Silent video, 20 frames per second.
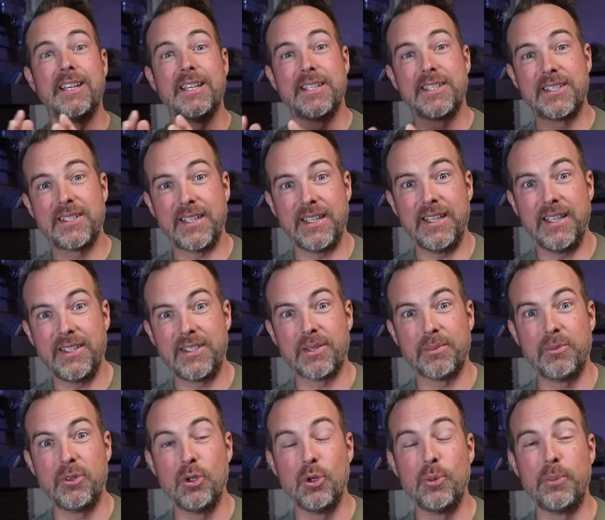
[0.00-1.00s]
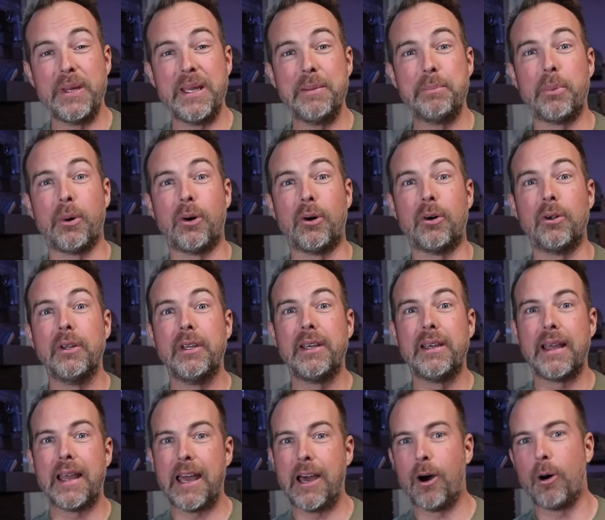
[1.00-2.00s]
see some new people,
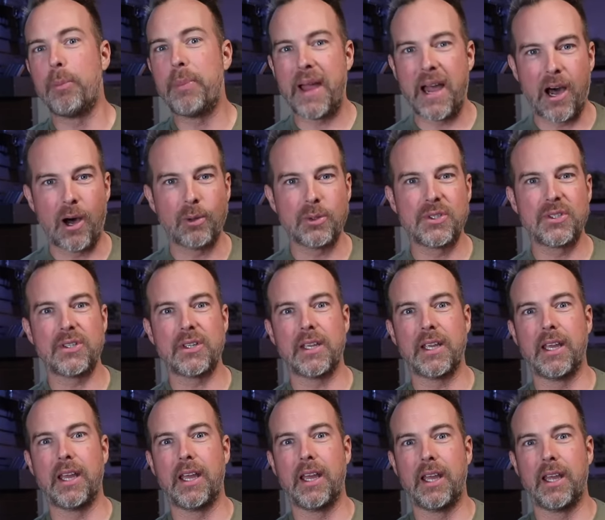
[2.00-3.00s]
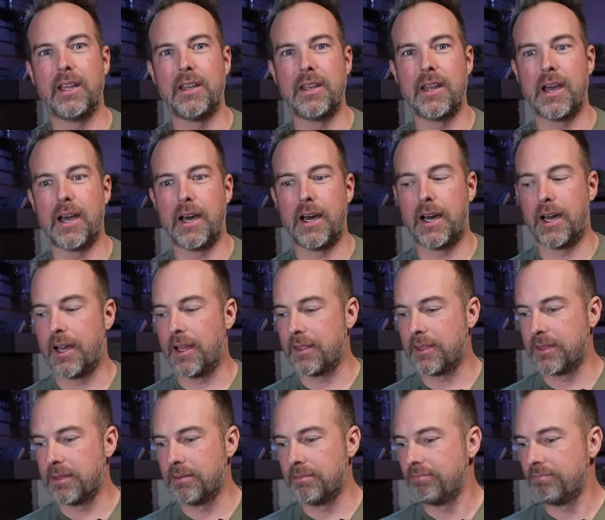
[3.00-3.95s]
help out in, uh,